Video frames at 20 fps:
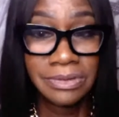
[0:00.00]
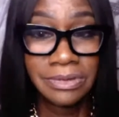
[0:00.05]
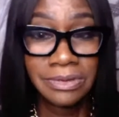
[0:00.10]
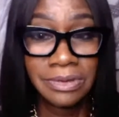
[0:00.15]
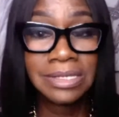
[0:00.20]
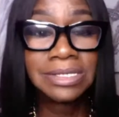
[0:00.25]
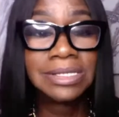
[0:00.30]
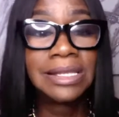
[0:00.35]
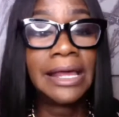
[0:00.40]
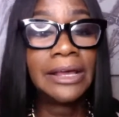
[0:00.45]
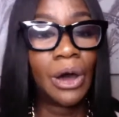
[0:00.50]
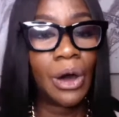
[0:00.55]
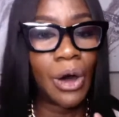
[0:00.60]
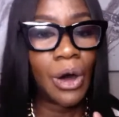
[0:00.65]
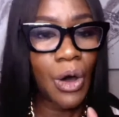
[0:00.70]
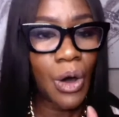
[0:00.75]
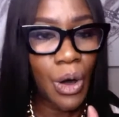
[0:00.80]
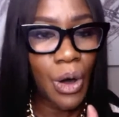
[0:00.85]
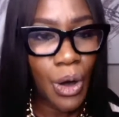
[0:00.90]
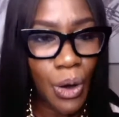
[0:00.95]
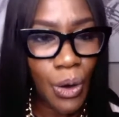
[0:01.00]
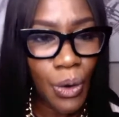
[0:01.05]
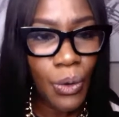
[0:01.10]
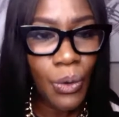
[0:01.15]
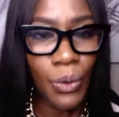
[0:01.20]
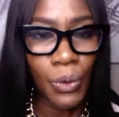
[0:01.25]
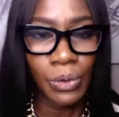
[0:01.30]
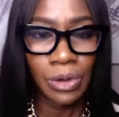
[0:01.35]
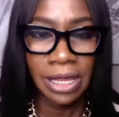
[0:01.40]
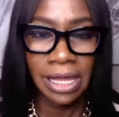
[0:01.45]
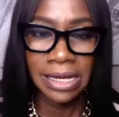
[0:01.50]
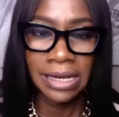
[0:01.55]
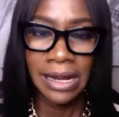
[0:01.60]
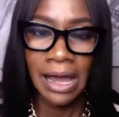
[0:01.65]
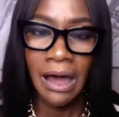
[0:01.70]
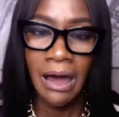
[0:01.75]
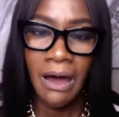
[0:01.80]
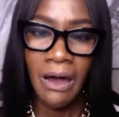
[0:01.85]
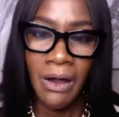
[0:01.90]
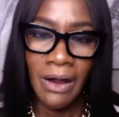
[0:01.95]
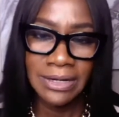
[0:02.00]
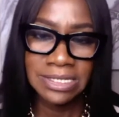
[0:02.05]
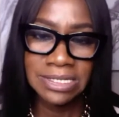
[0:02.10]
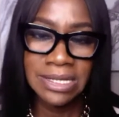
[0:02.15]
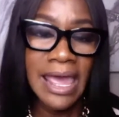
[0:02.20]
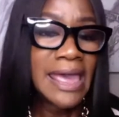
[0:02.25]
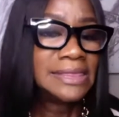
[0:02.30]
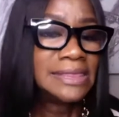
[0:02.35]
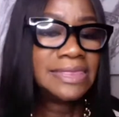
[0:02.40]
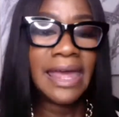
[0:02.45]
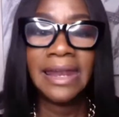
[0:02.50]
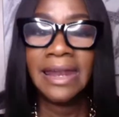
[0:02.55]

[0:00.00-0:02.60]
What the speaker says: It's like a hole in our hearts that